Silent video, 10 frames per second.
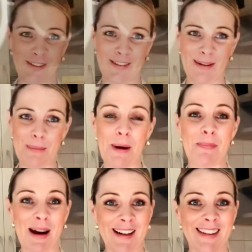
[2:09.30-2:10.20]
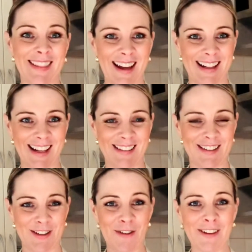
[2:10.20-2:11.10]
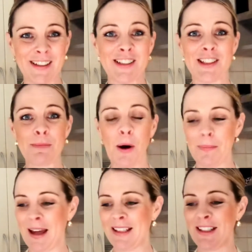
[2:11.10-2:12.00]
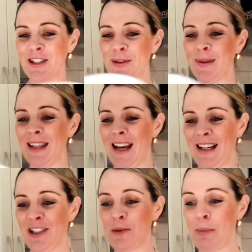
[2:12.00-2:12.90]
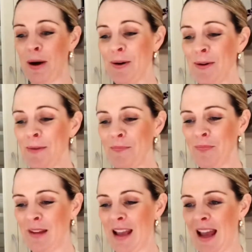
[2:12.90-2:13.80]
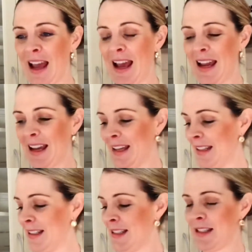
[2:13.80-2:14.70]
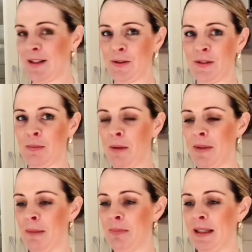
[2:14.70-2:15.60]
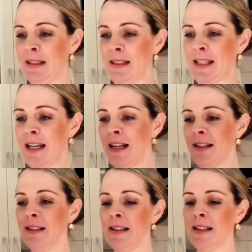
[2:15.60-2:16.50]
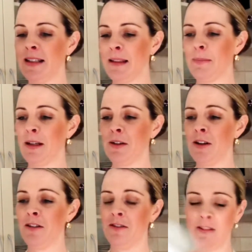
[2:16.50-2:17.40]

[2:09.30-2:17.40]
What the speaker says: some butter that has softened. Just pop that into a large bowl. And I'll just pop that beater down, get the butter off,